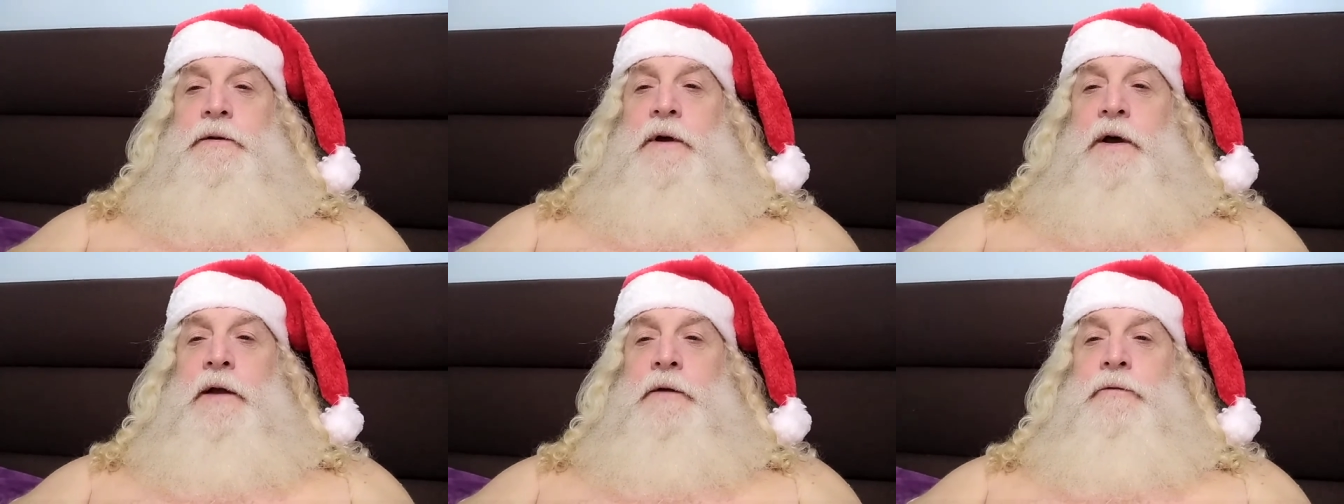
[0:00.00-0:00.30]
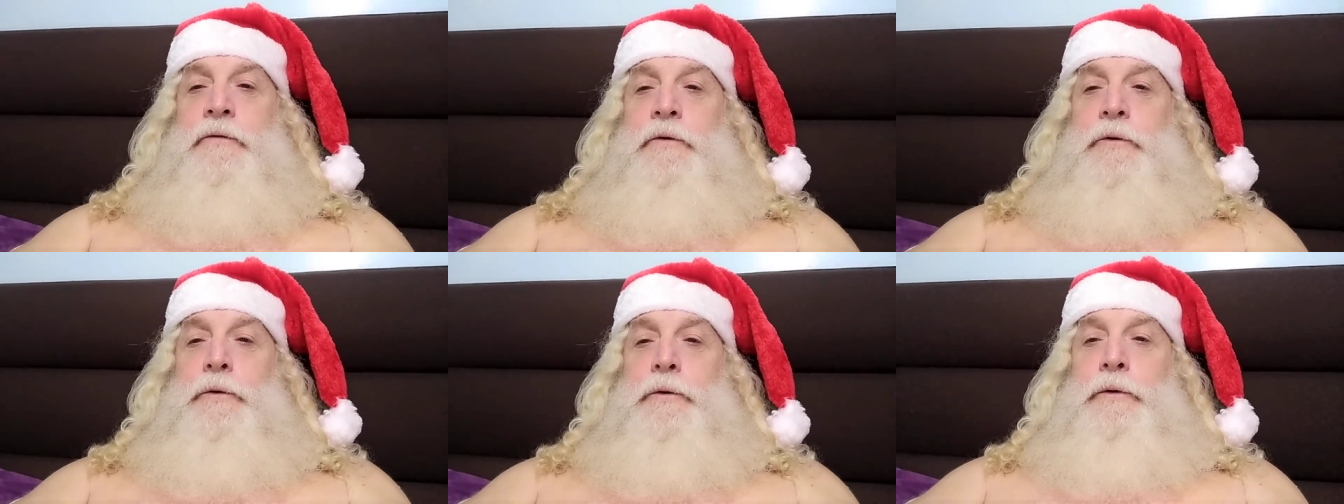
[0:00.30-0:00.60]

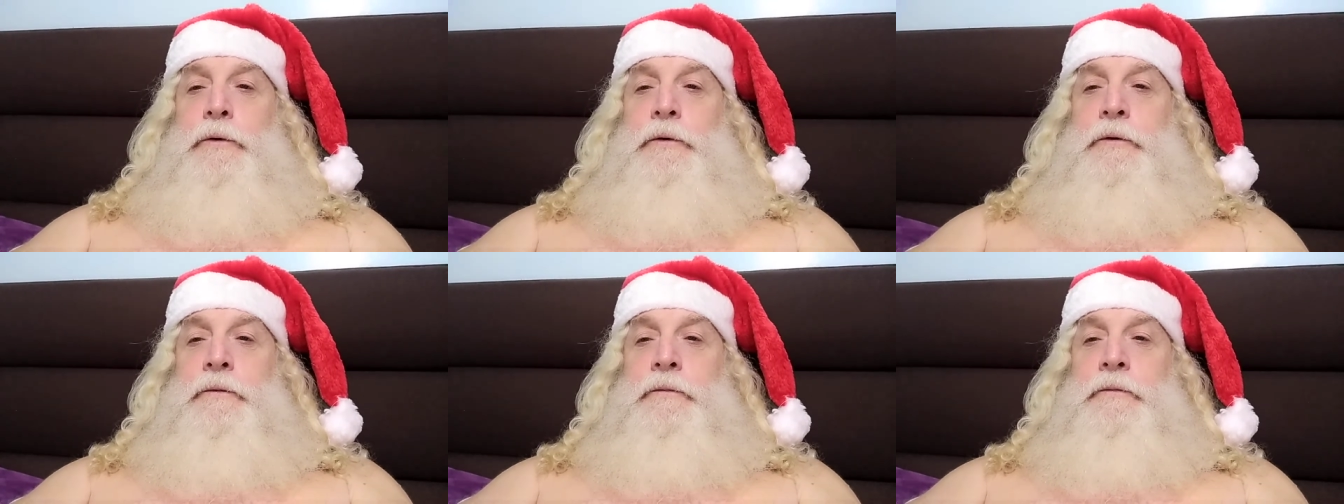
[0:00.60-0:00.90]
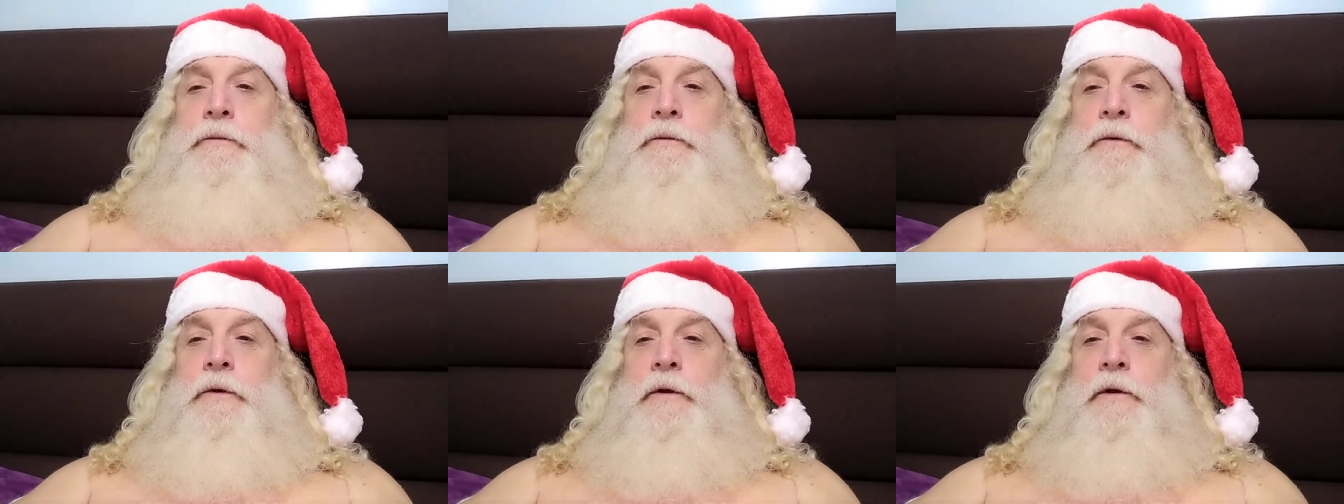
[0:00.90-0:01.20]

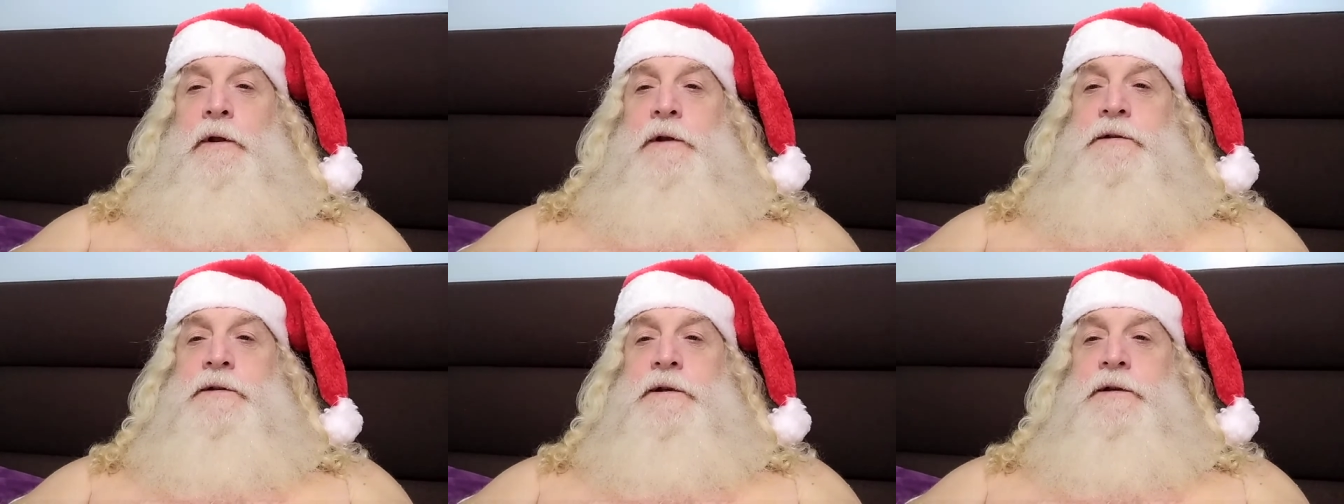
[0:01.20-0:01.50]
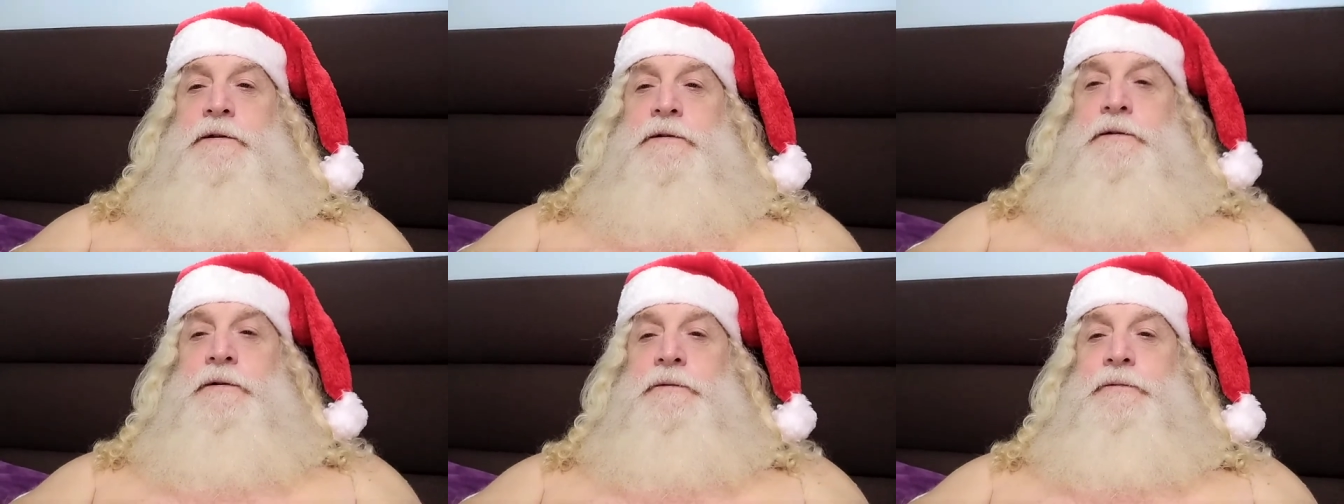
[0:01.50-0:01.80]
Typhoon,
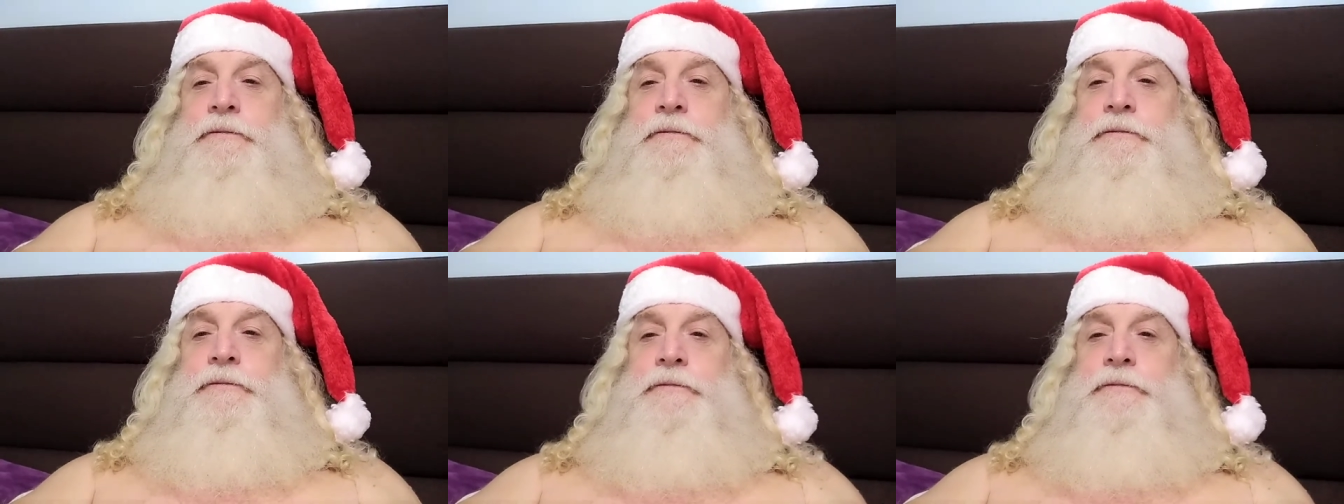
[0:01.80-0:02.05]
Ulysses.